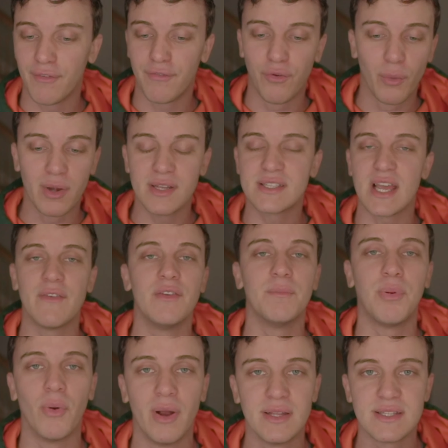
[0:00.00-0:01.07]
47
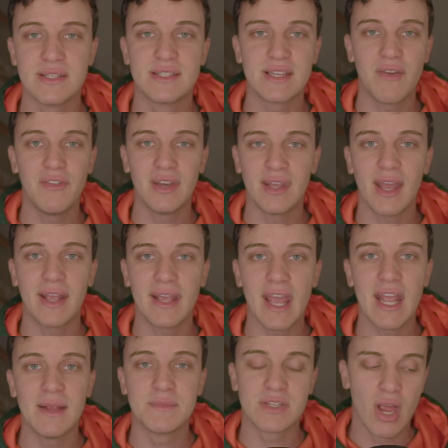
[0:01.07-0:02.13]
points in 78
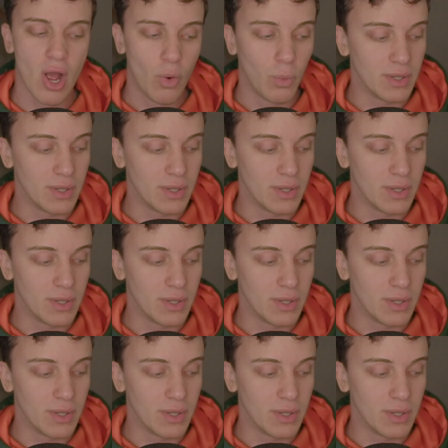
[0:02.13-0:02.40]
games.